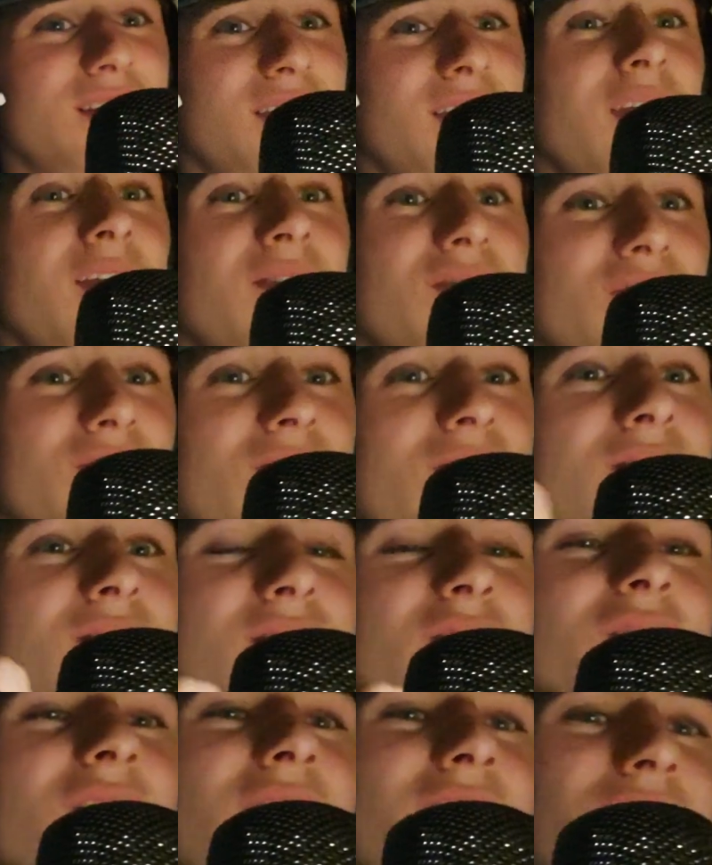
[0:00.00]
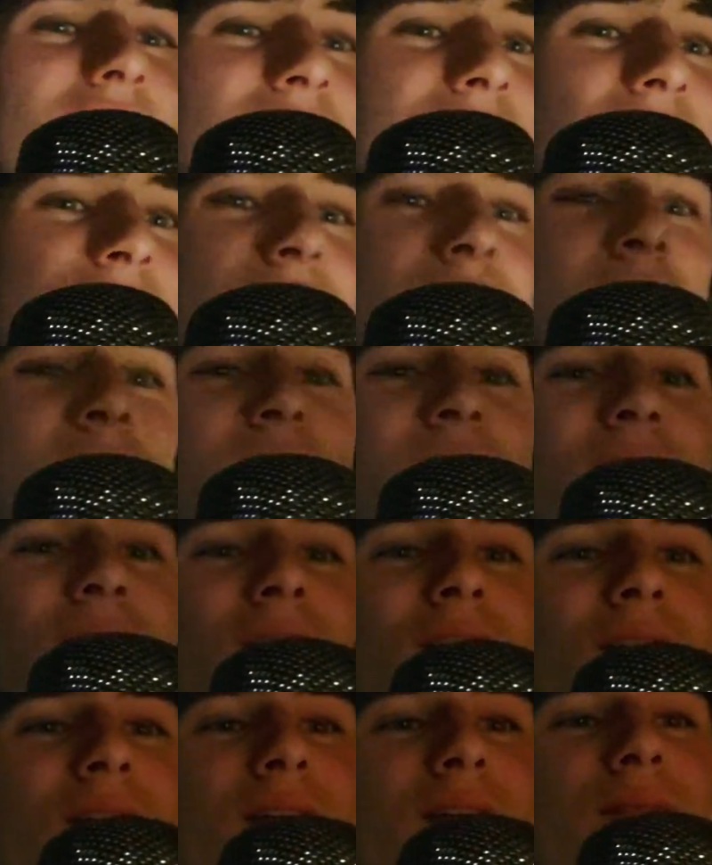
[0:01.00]
it stinks.
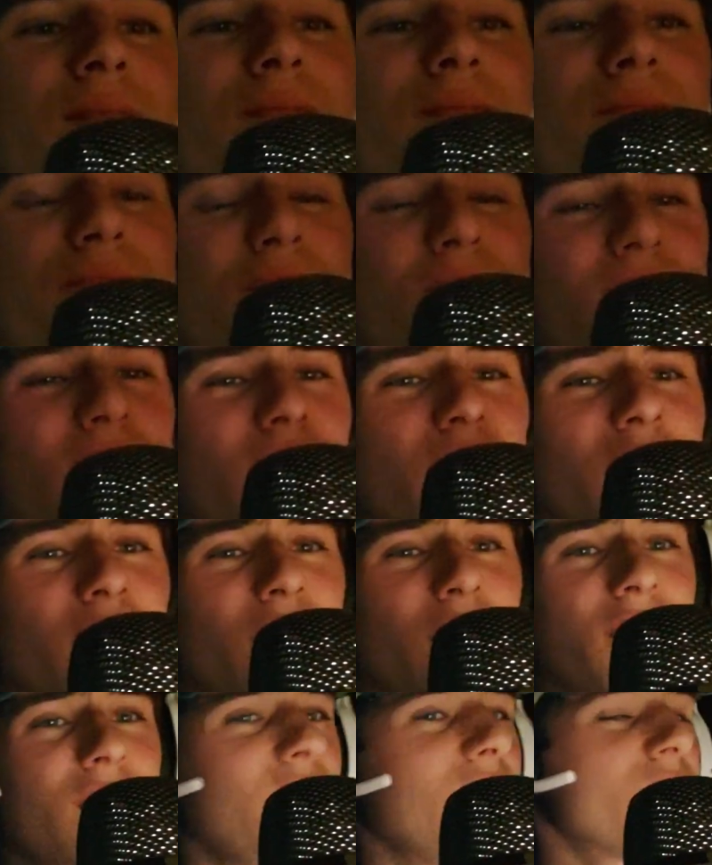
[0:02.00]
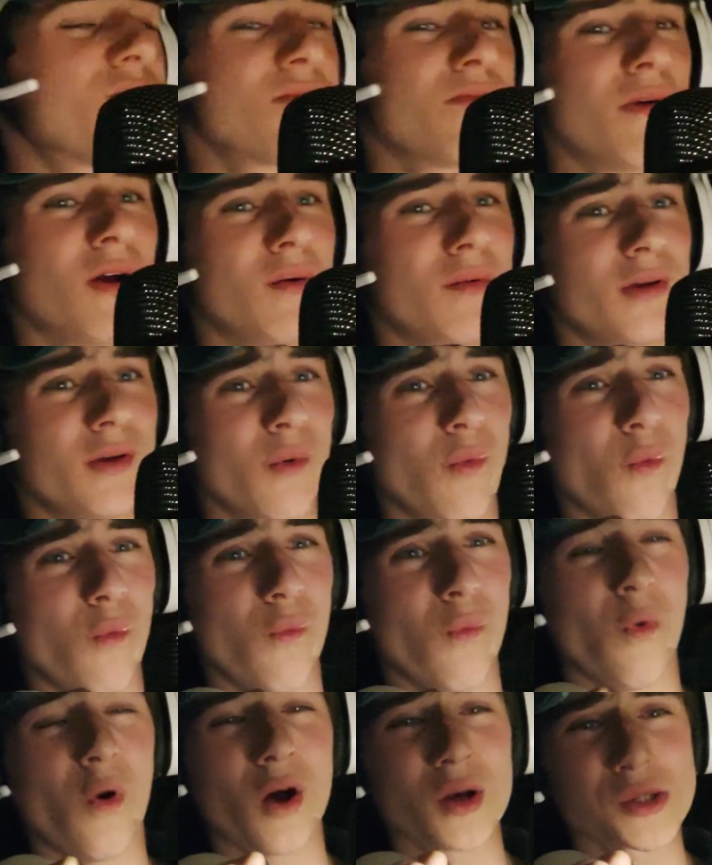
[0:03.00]
I should probably
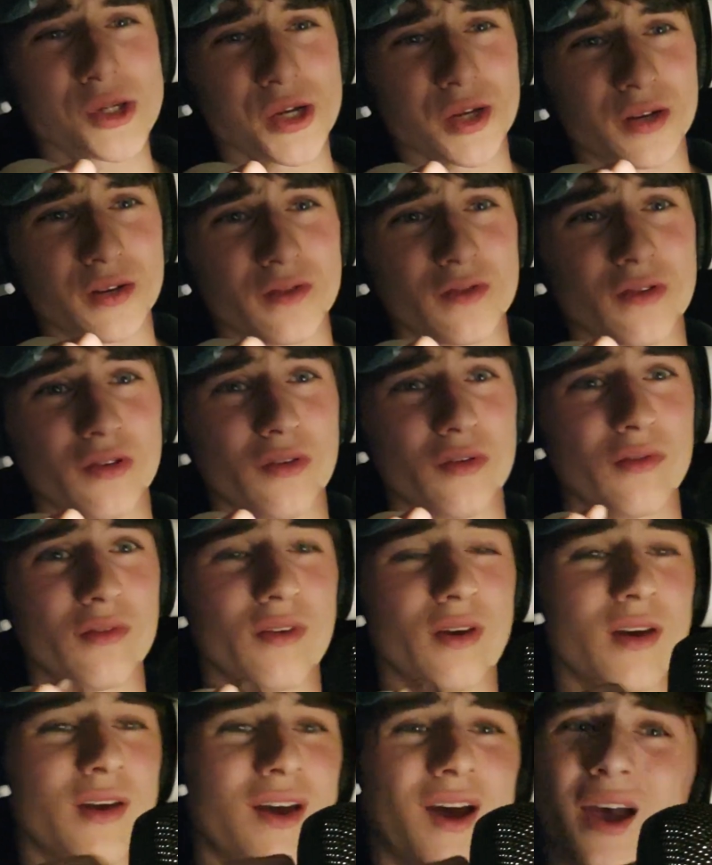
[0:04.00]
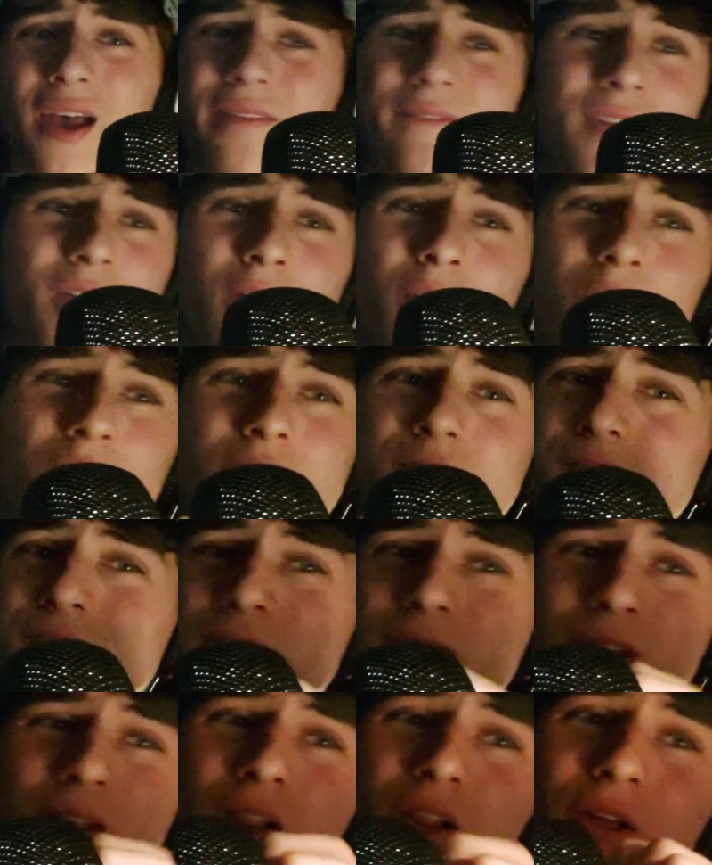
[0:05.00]
watch it soon. I have not watched
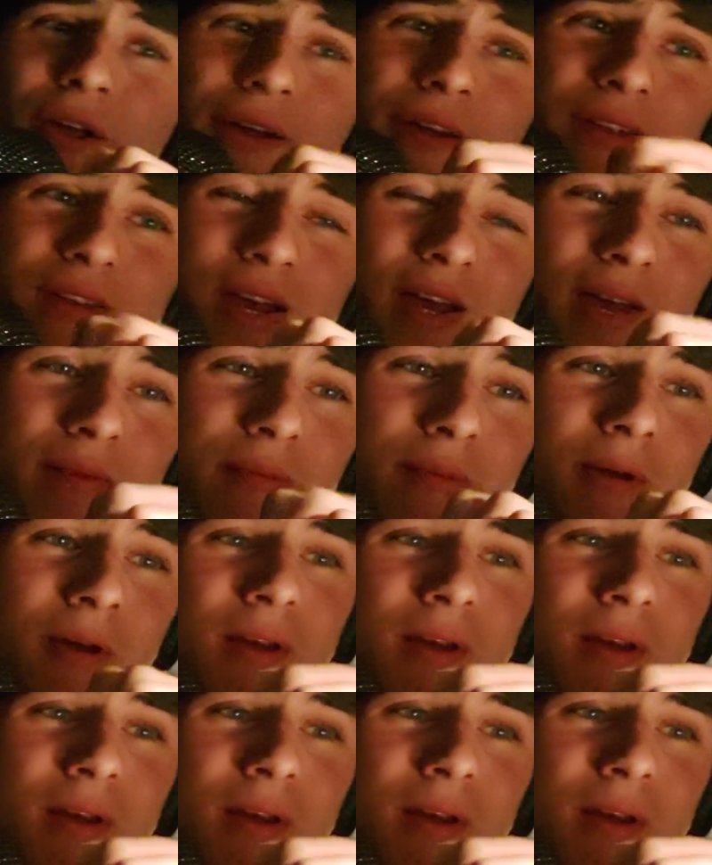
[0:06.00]
it in a long time.